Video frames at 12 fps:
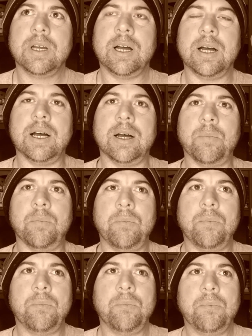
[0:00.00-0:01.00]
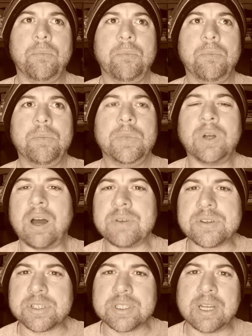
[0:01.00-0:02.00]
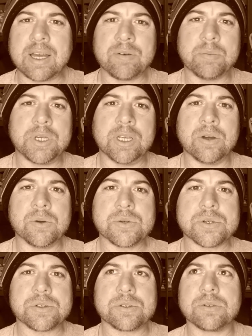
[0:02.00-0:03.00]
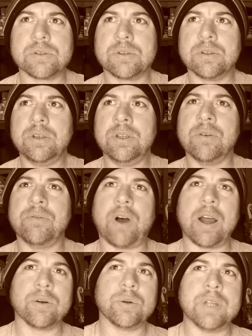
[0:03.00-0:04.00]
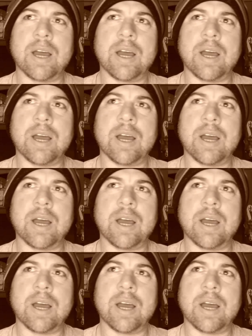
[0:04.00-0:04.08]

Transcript: Um, you know, obviously not everybody goes, you know, viral.